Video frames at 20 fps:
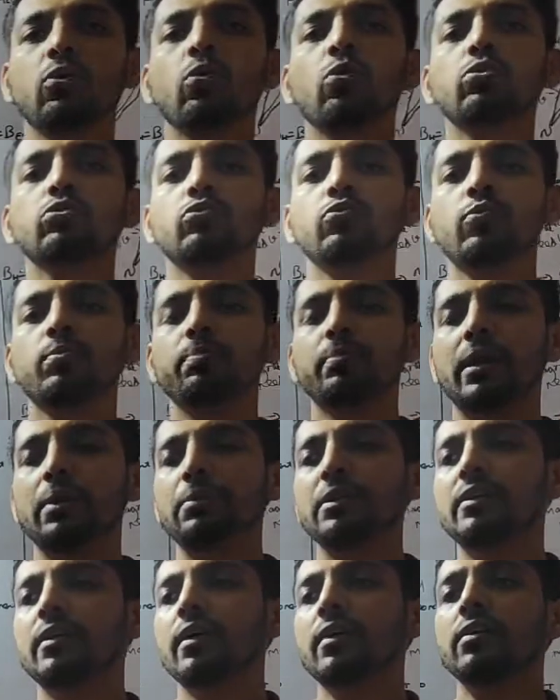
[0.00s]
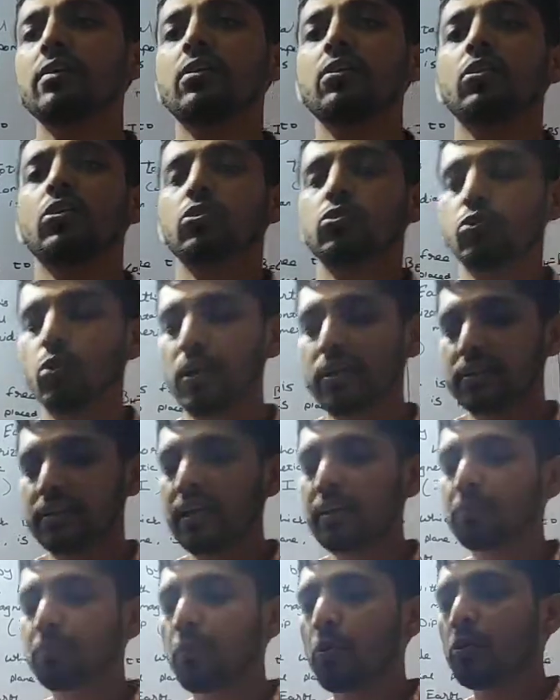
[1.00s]
ores may be there. So at
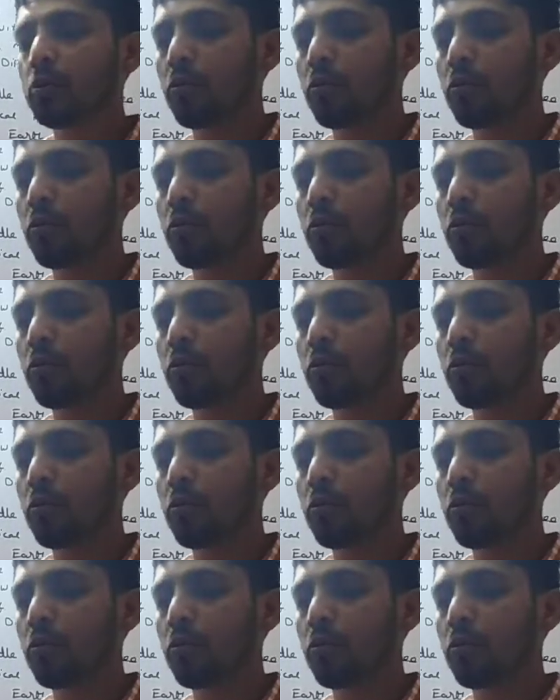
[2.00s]
that point